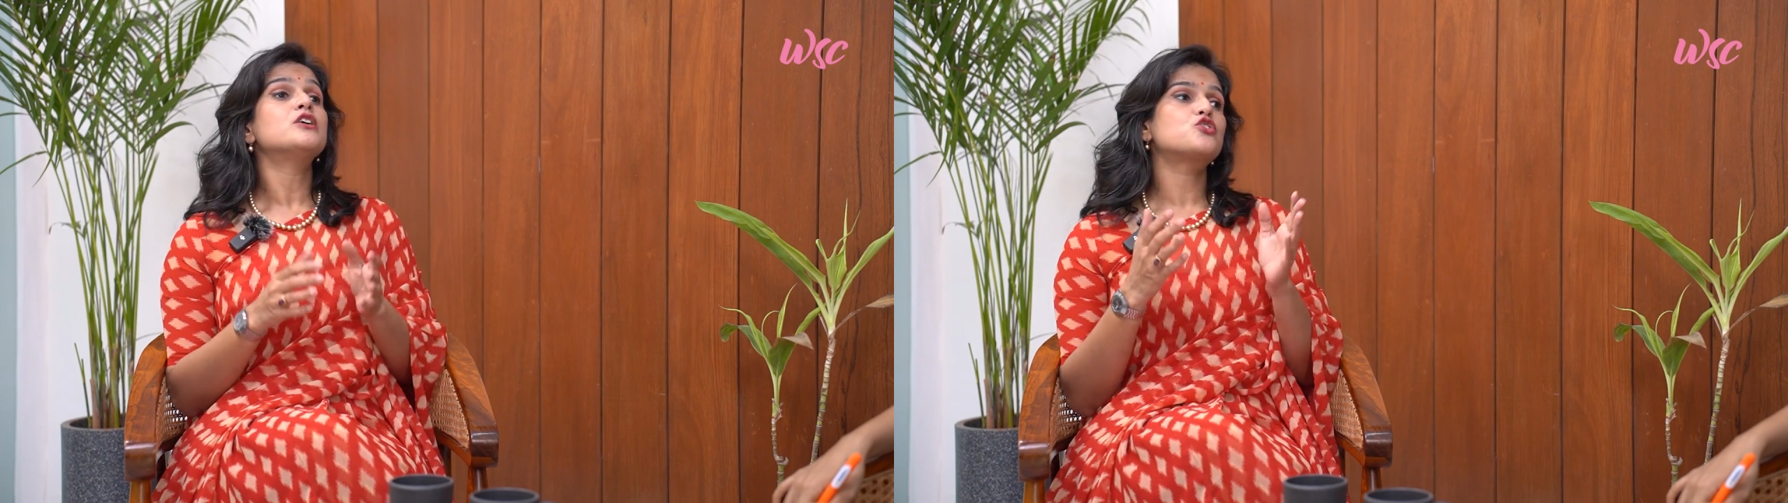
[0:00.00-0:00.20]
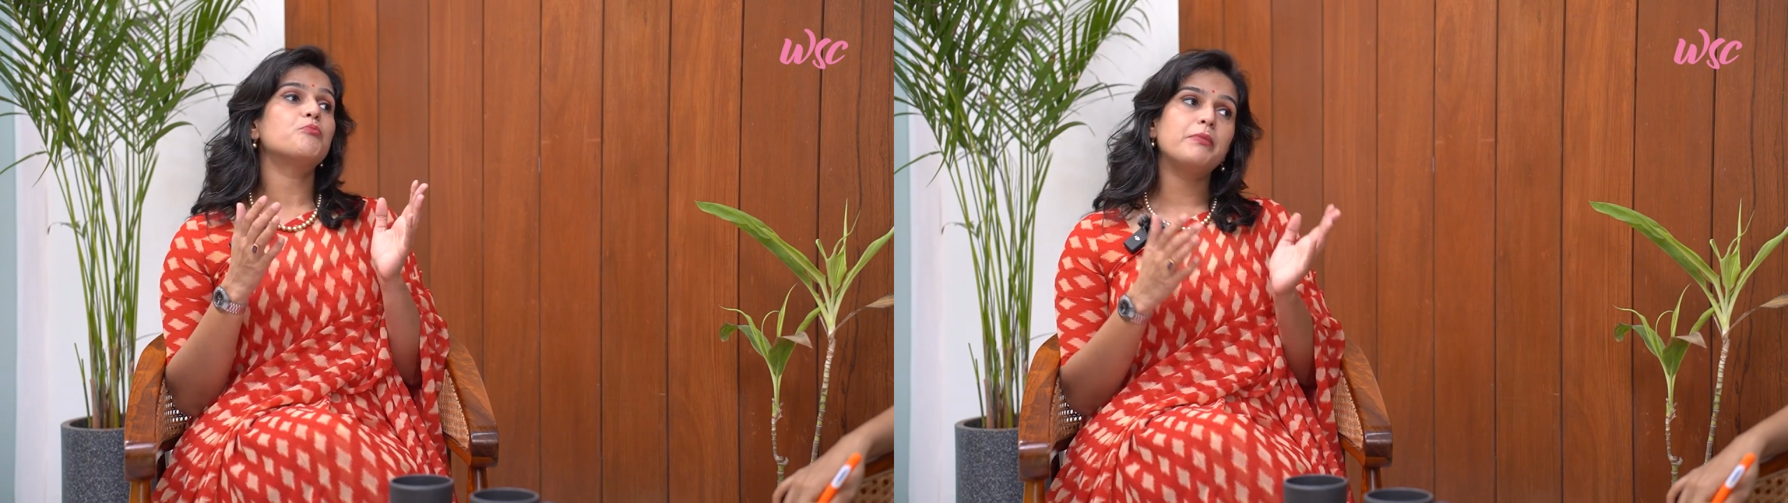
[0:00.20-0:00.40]

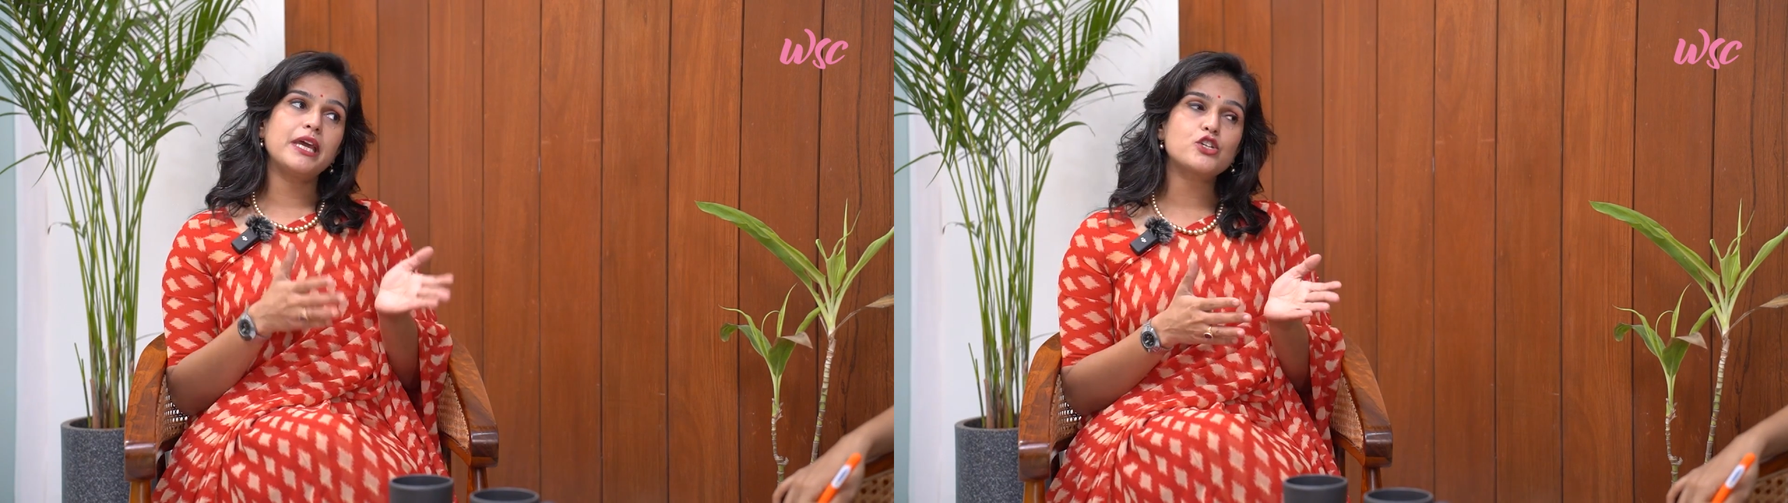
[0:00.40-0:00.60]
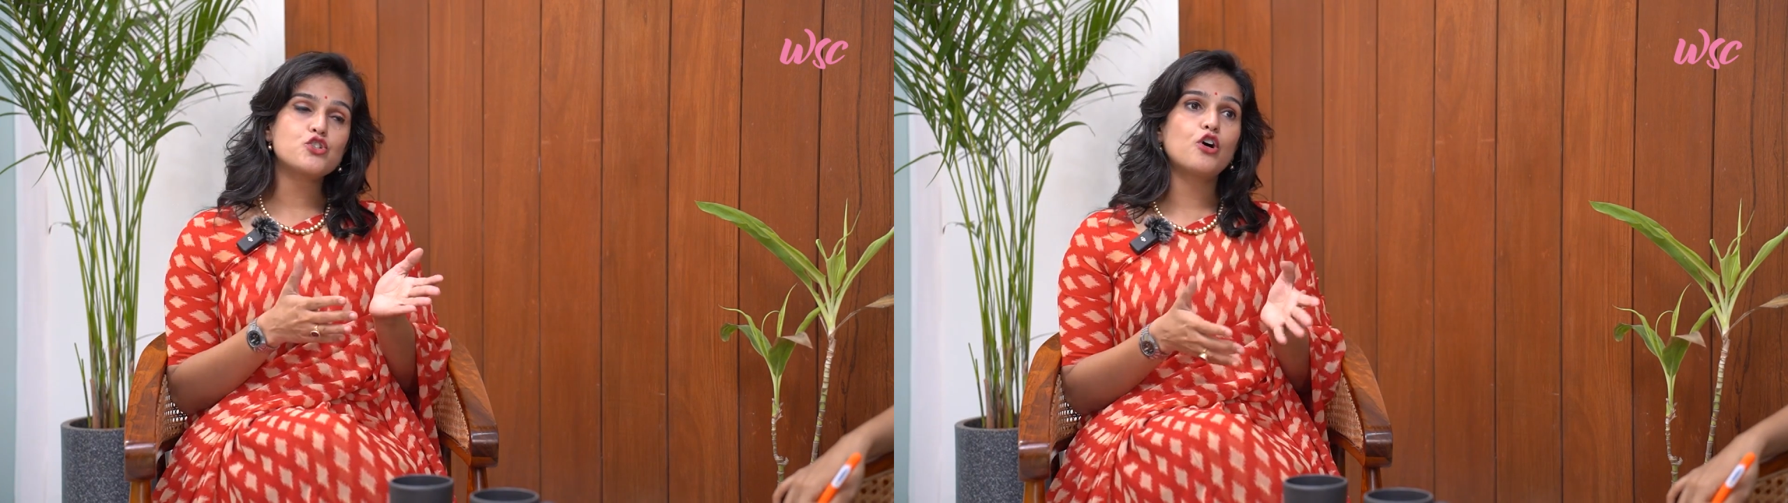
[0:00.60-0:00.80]
So
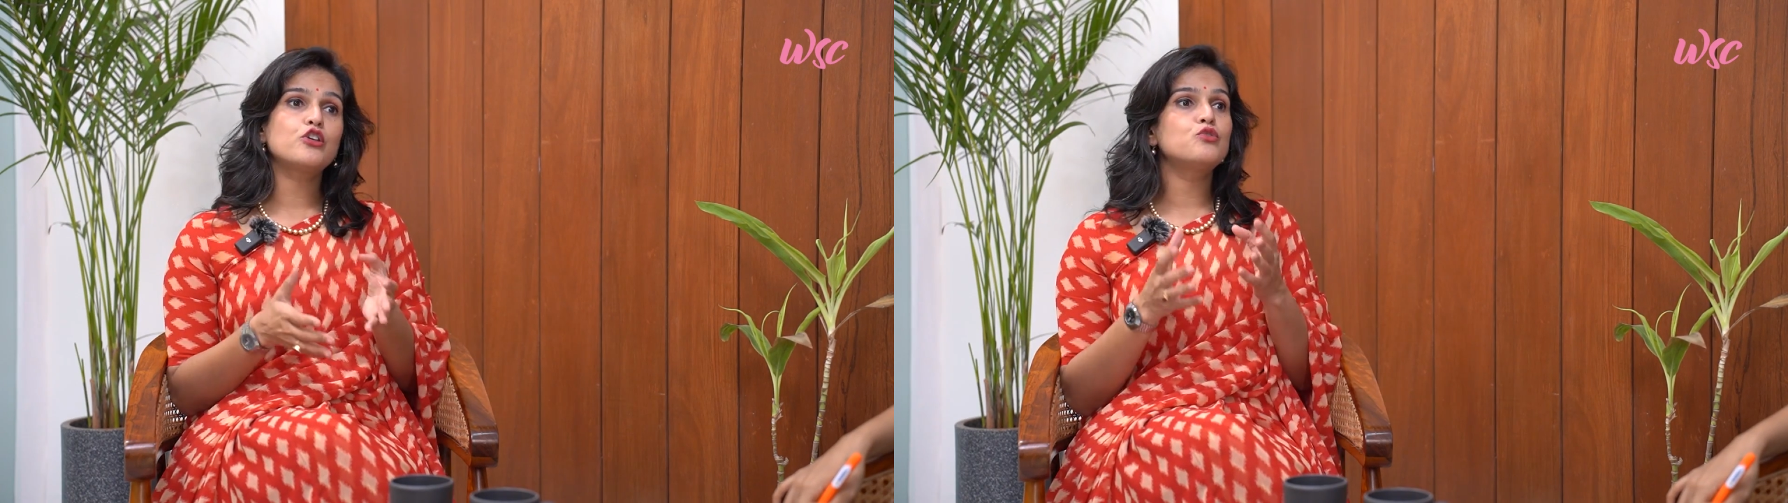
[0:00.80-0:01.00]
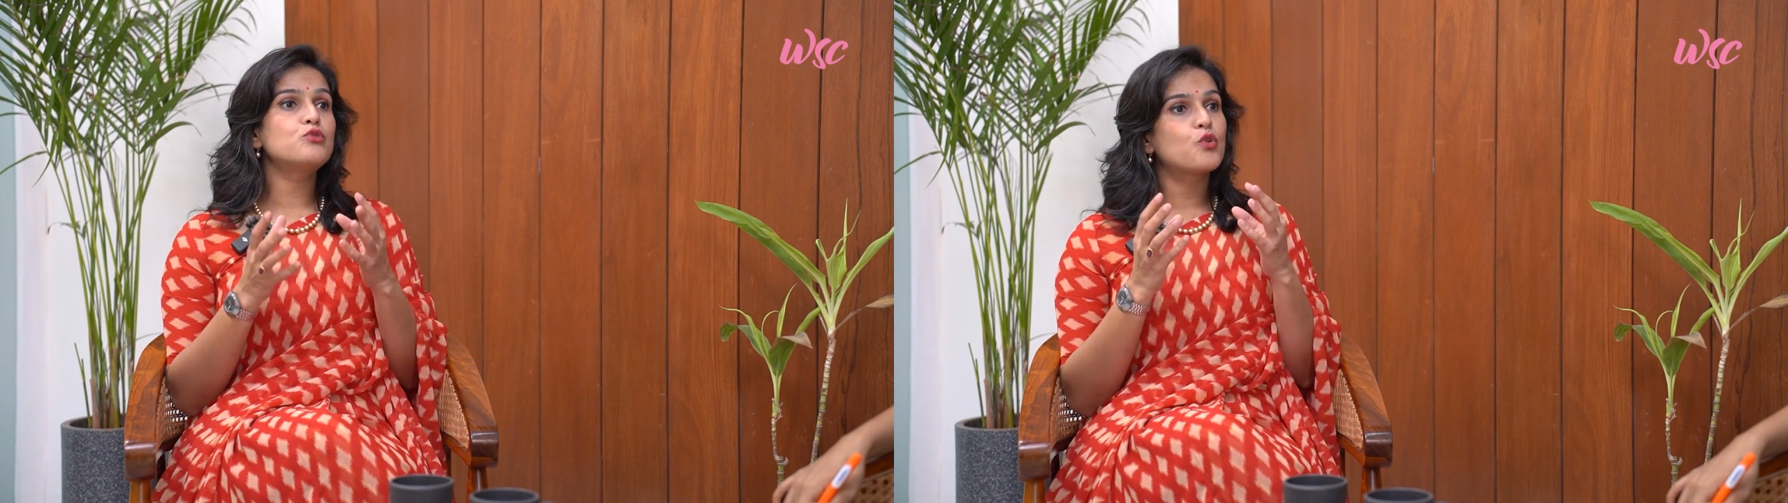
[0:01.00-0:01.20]
make sure
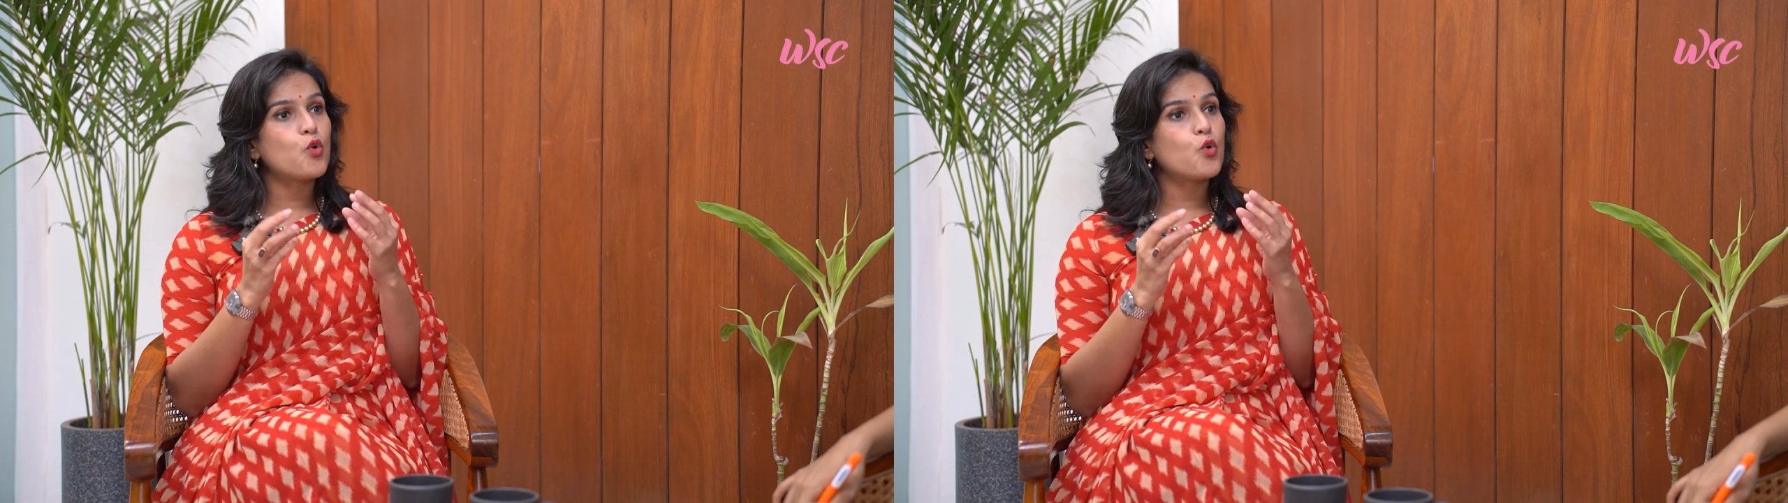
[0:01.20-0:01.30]
you